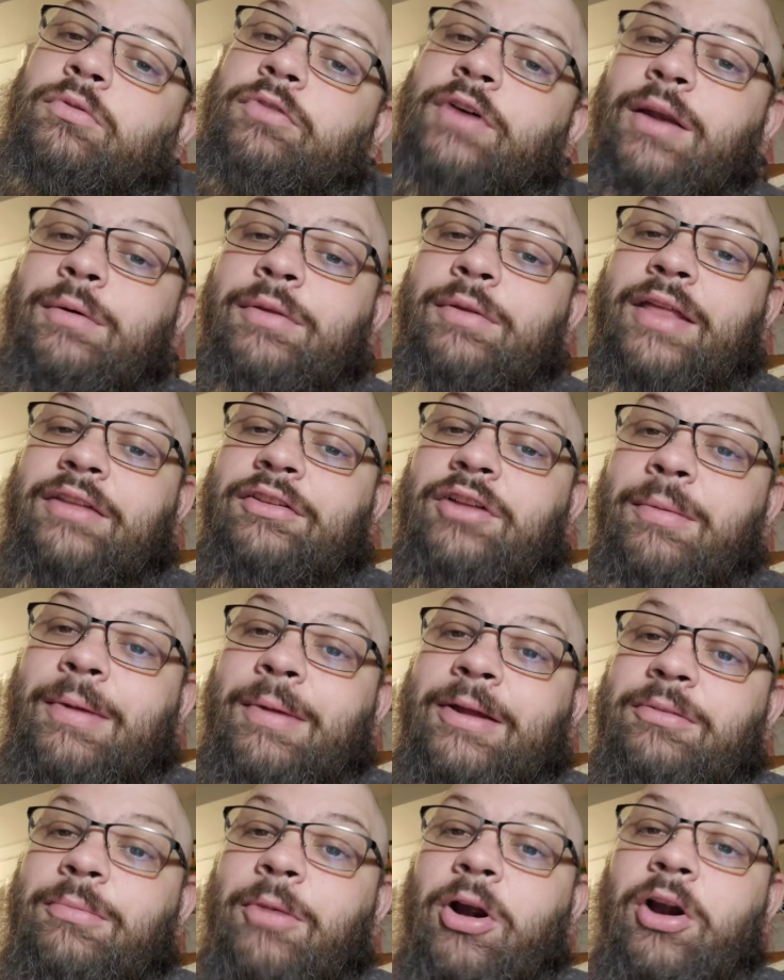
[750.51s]
Find out what that's all
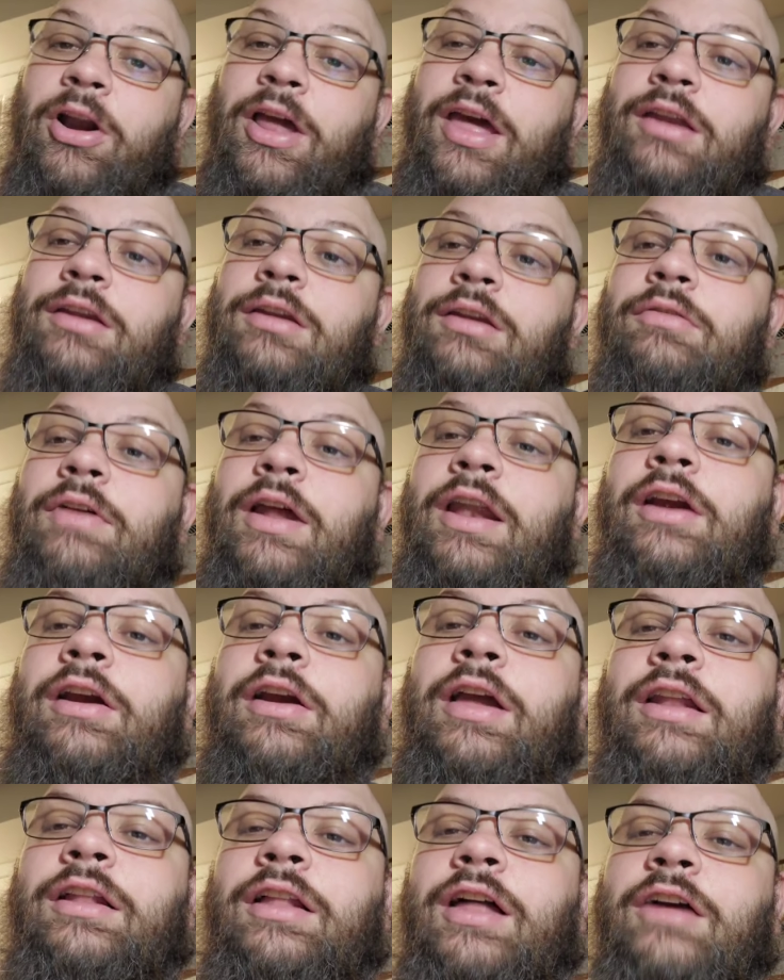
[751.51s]
about tomorrow night, right
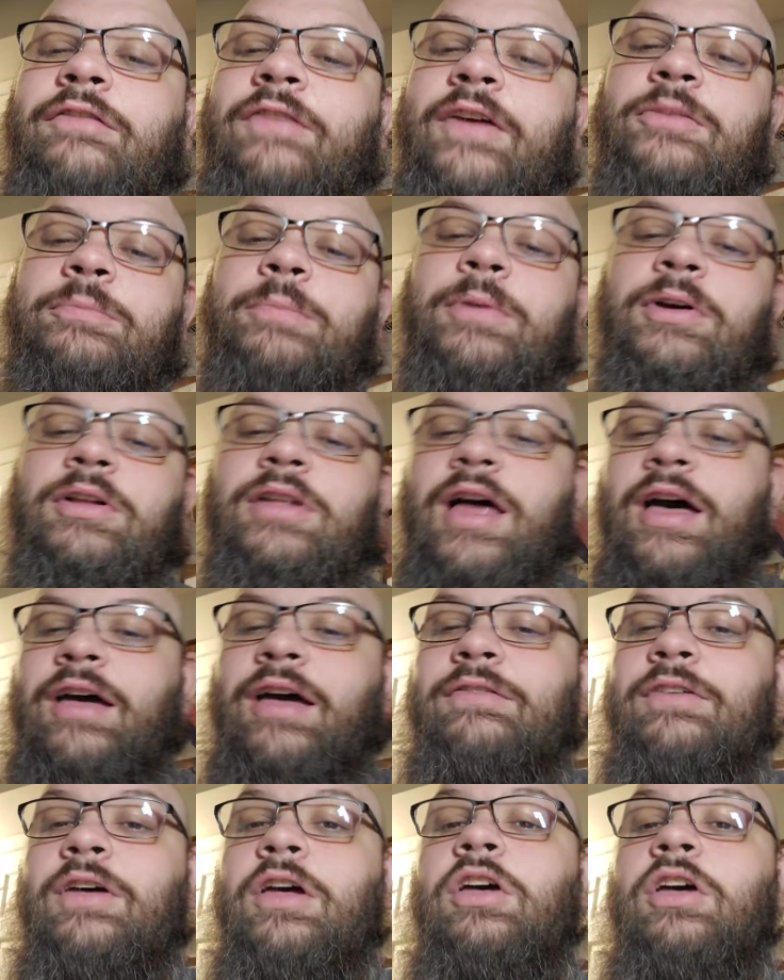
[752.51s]
here, 8 o'clock, Facebook
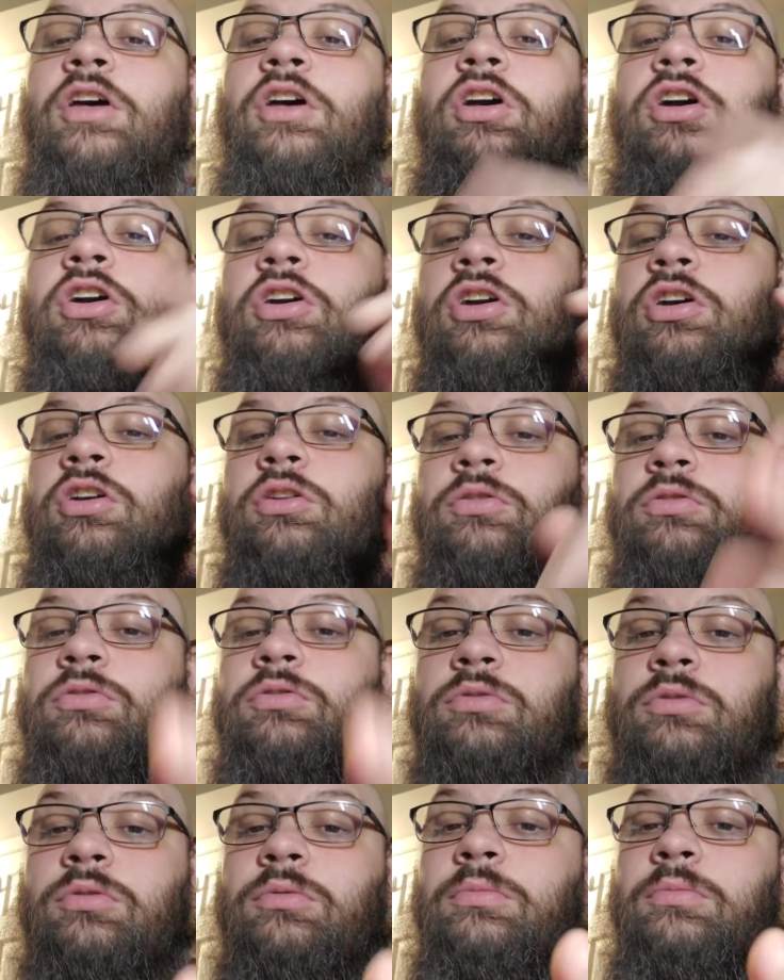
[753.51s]
Live.
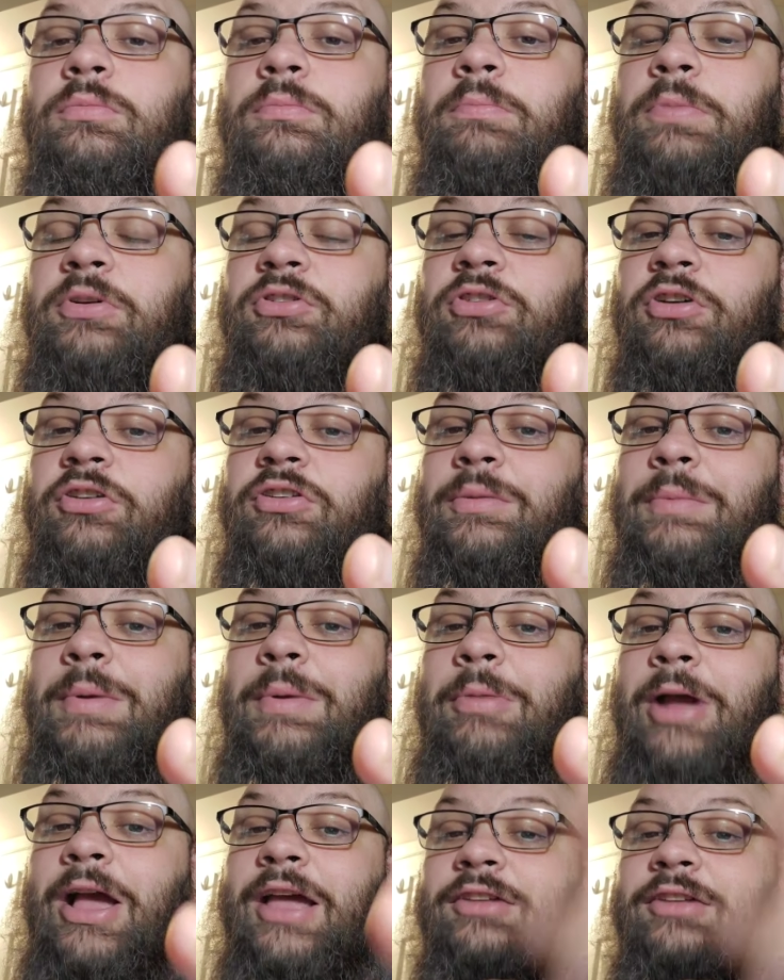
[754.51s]
Be sure to
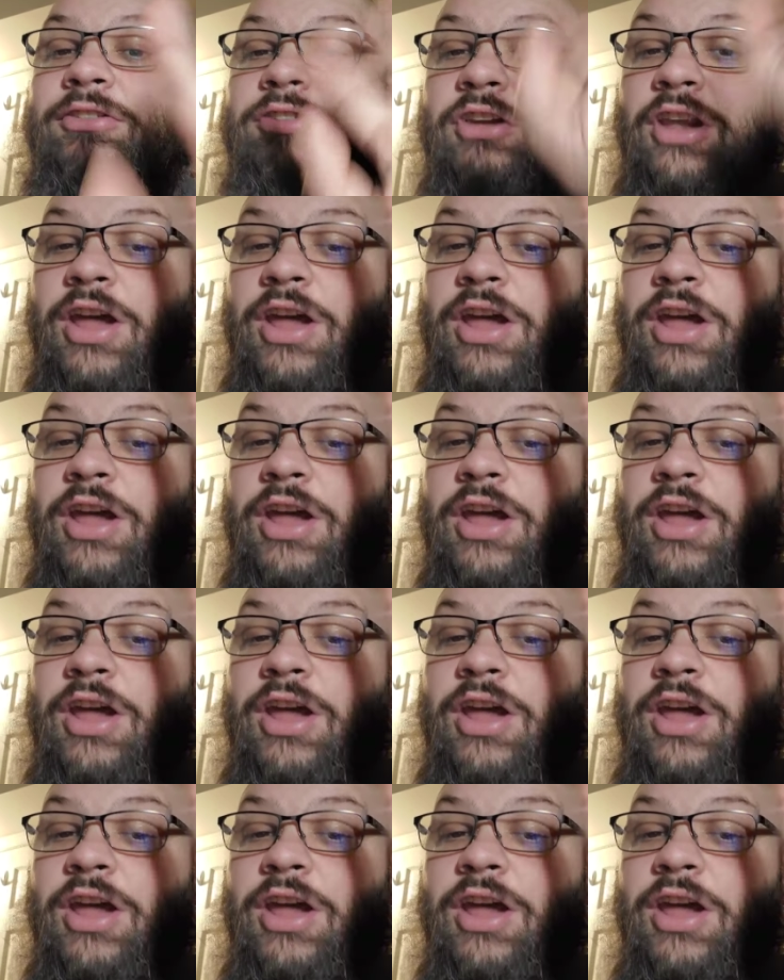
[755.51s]
send me brackets.